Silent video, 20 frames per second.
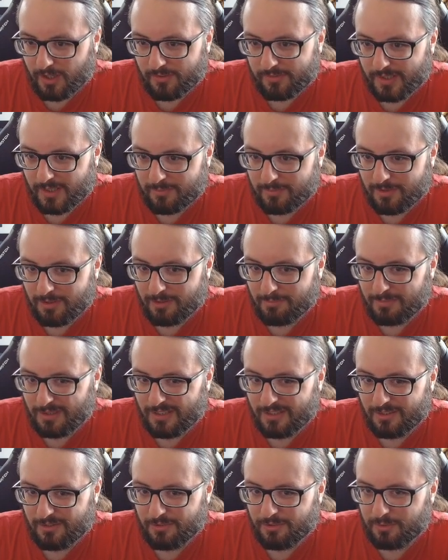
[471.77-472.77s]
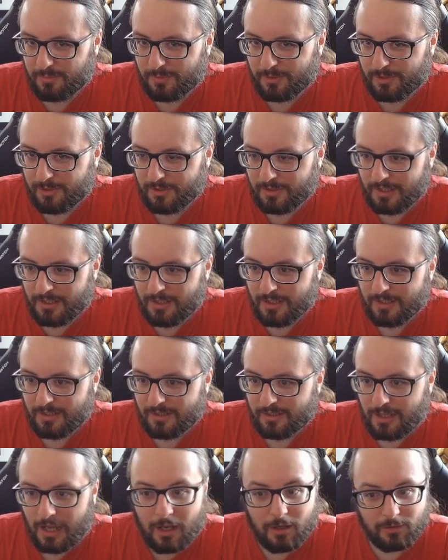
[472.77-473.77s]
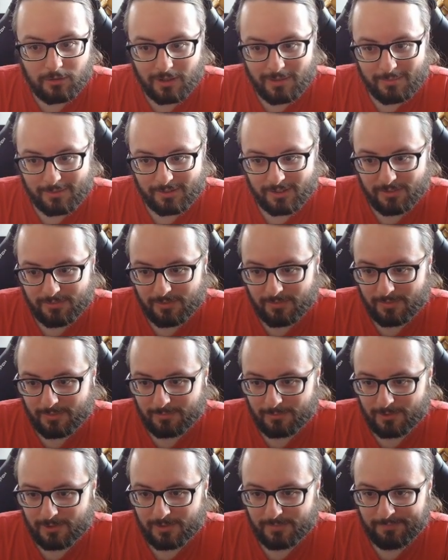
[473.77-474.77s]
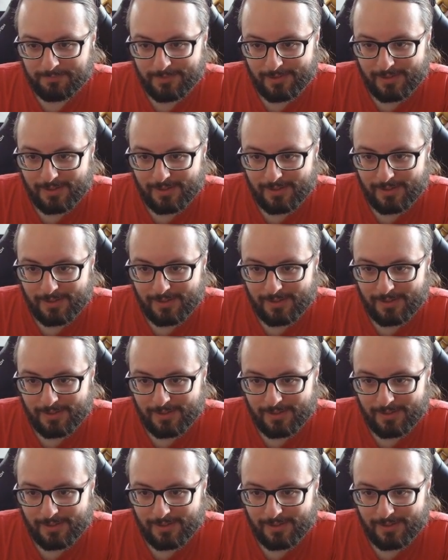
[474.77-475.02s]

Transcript: I think it might be Ludamon. I'll correct myself if I'm wrong.